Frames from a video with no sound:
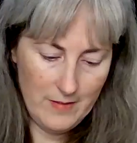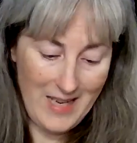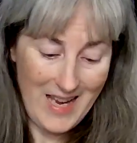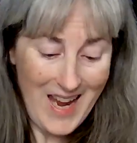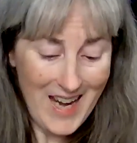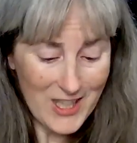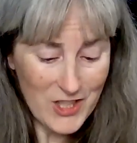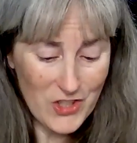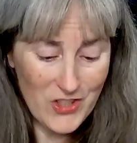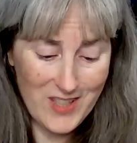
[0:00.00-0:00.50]
I
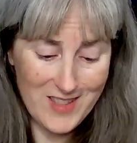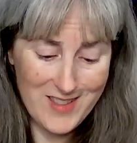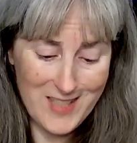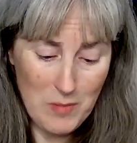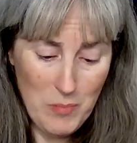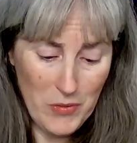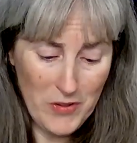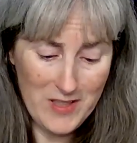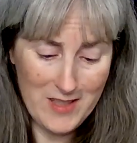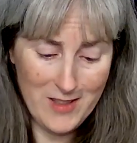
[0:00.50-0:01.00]
actually
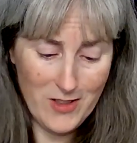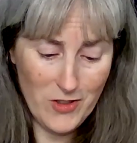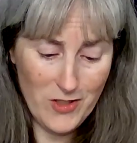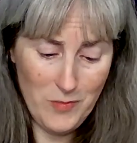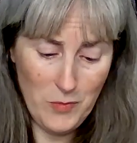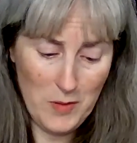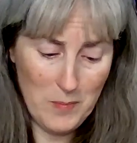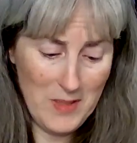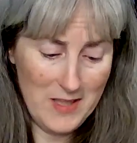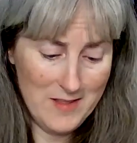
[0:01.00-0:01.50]
did pretty
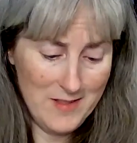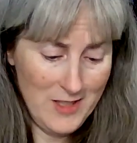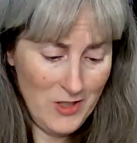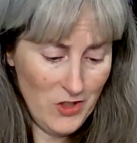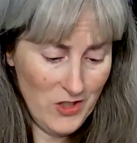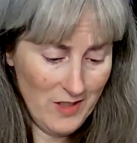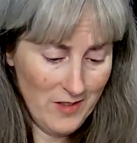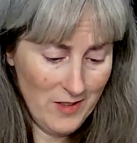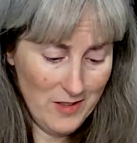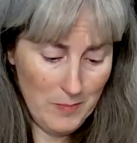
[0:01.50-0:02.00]
good with my
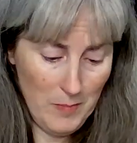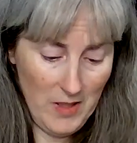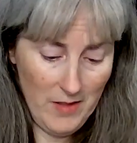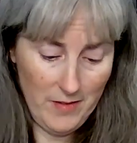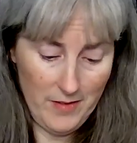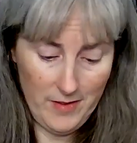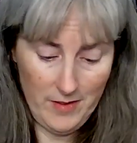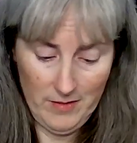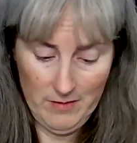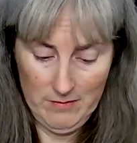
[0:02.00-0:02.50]
stitching this
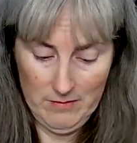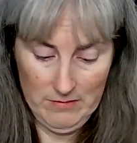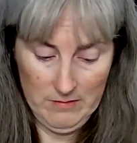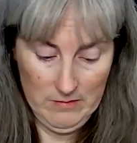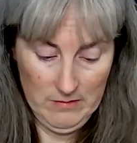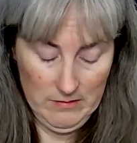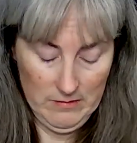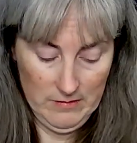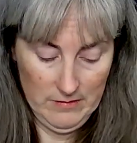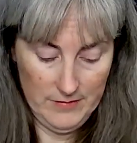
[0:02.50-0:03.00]
month
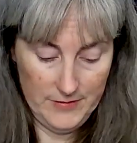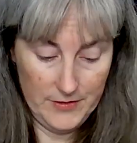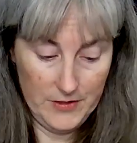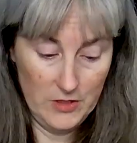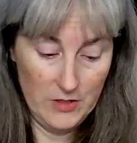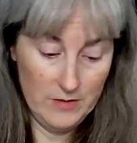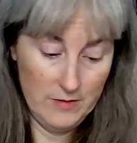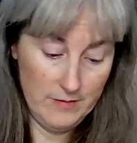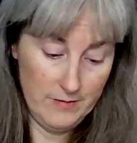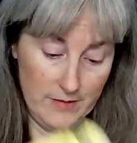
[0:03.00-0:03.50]

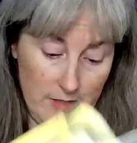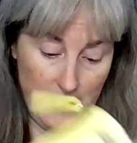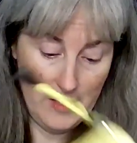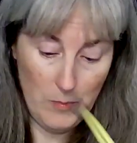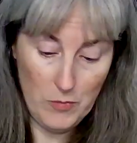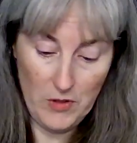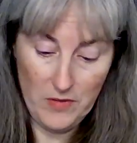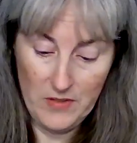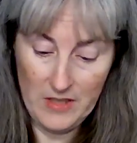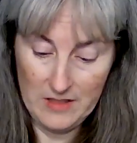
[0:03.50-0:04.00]
for the
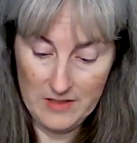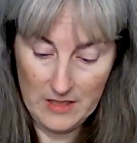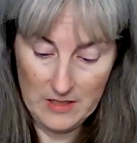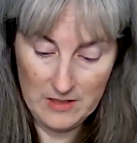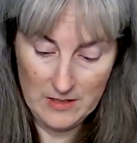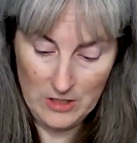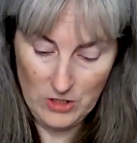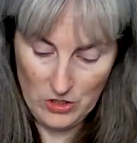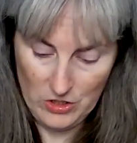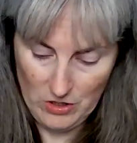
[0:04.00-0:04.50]
number of things I
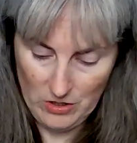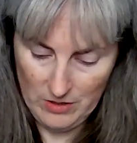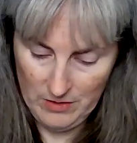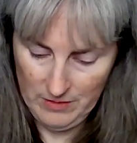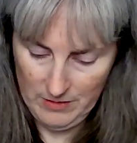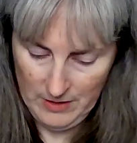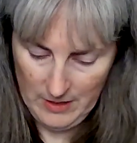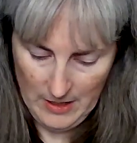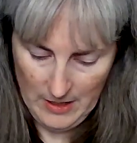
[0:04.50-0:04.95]
stitched on.